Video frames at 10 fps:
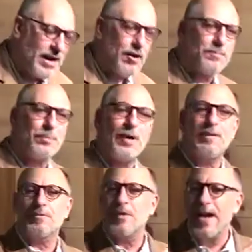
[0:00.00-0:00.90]
now
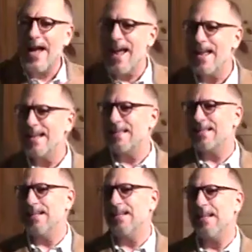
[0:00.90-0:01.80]
pray for
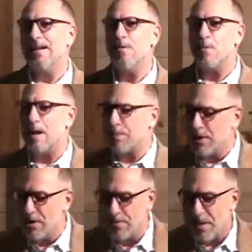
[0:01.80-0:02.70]
anything, even when I
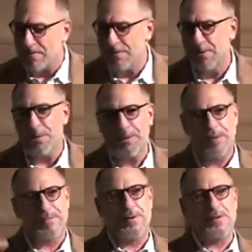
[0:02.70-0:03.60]
prayed over my food,
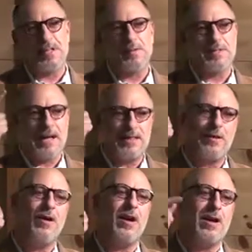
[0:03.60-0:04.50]
the first thing was that
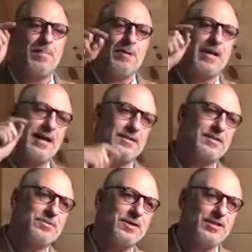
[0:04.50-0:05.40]
thought about that
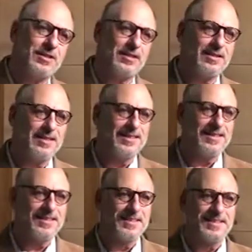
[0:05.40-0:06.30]
situation.
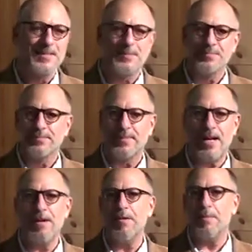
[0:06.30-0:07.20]

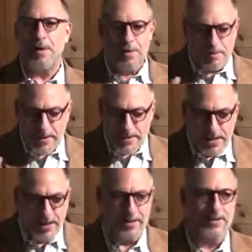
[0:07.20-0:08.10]
I couldn't even pray over my
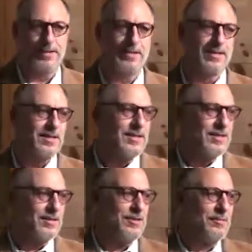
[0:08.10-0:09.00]
dinner.
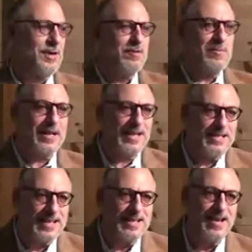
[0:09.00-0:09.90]
Couldn't even pray over my kids
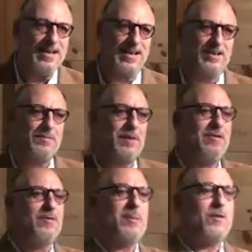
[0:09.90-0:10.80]
at night. I couldn't pray
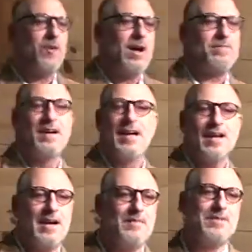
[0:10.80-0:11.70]
over my wife.
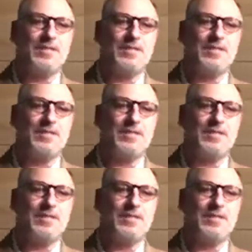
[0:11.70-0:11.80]
It was